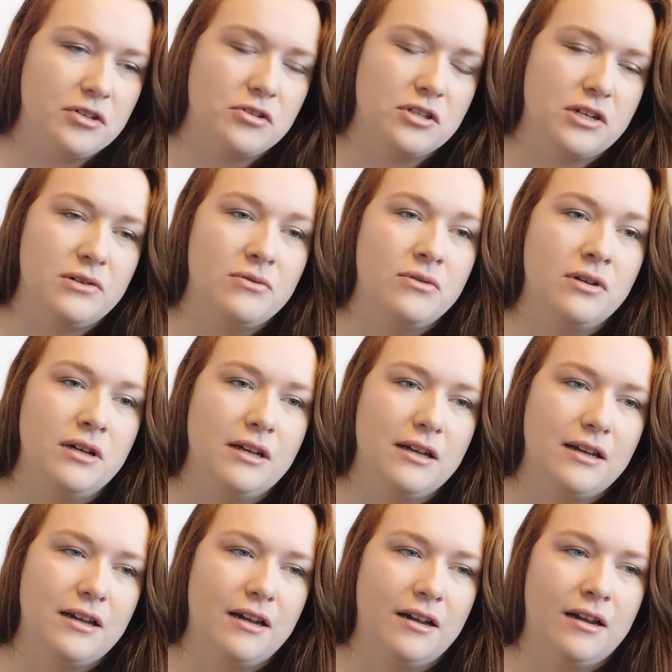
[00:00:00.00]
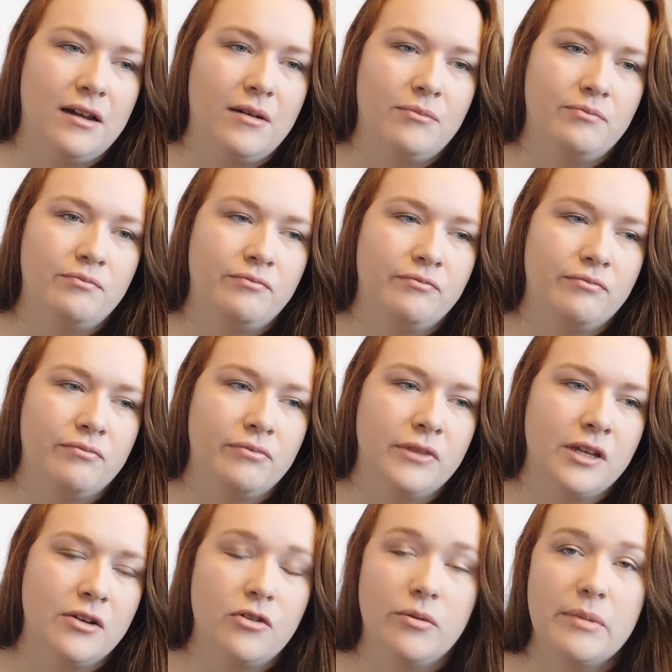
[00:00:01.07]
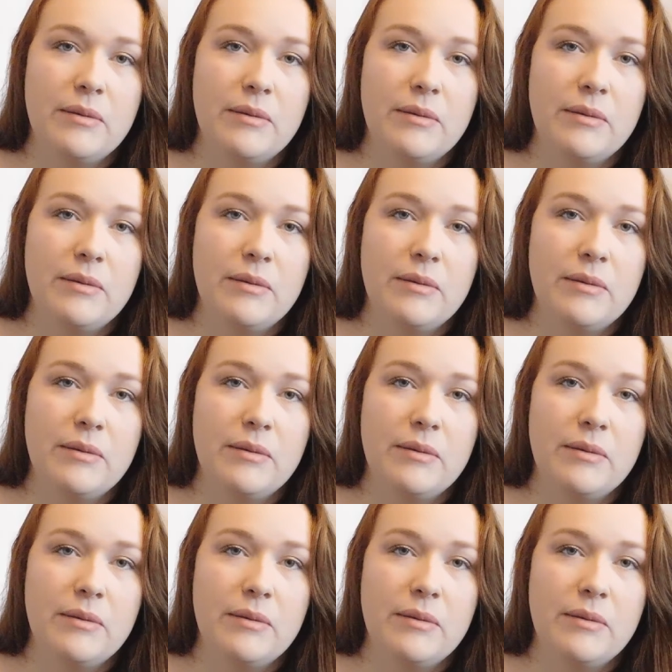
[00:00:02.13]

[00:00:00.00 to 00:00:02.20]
So, or